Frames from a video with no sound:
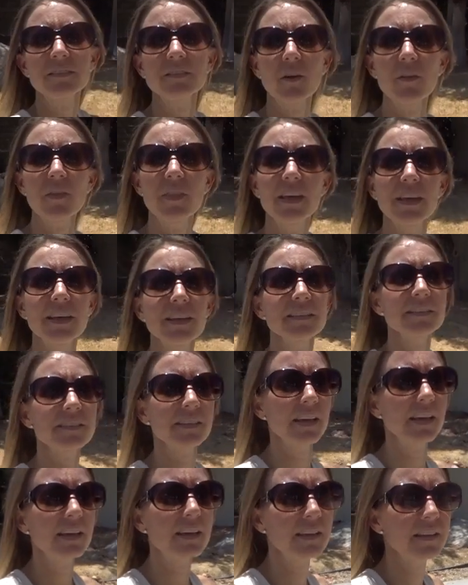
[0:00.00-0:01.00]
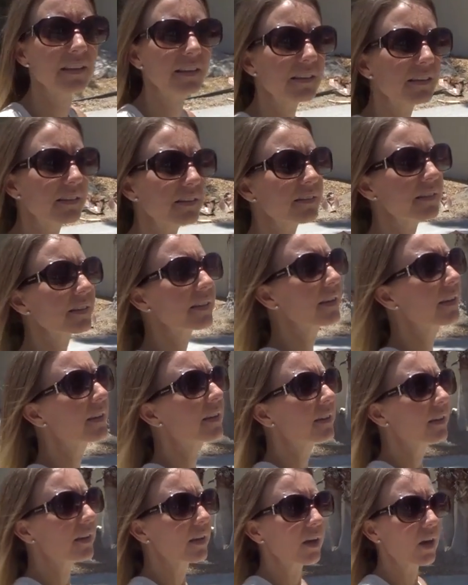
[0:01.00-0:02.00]
so this
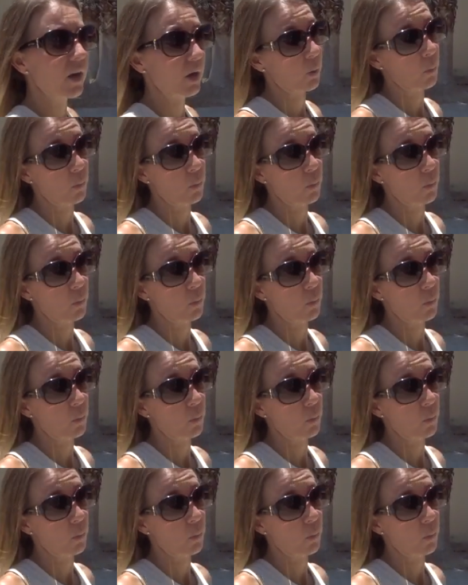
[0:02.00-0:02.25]
is, or